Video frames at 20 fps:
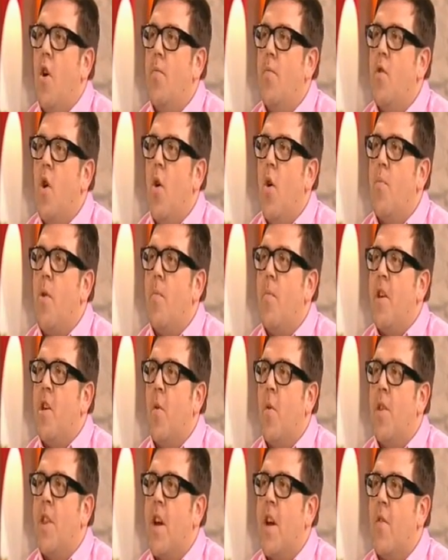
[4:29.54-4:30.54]
probably
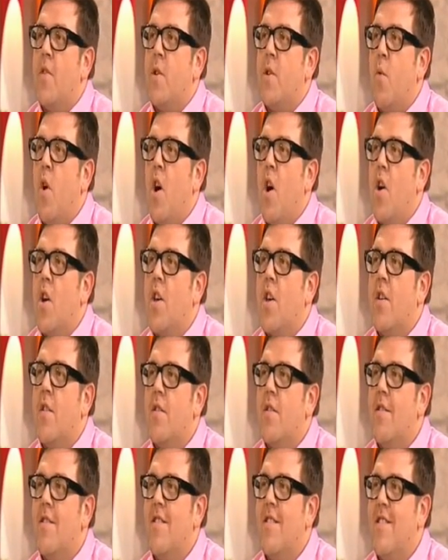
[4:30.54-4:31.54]
not when they go to work.
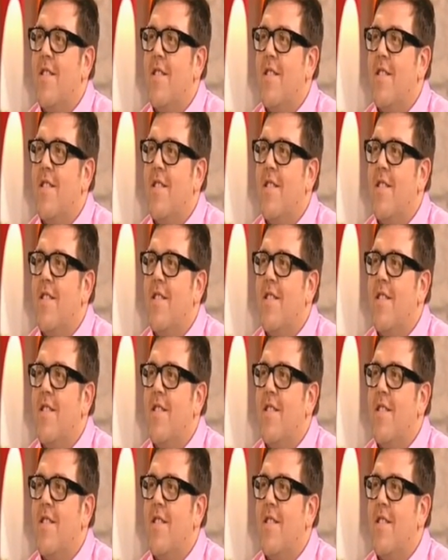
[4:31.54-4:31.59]
See,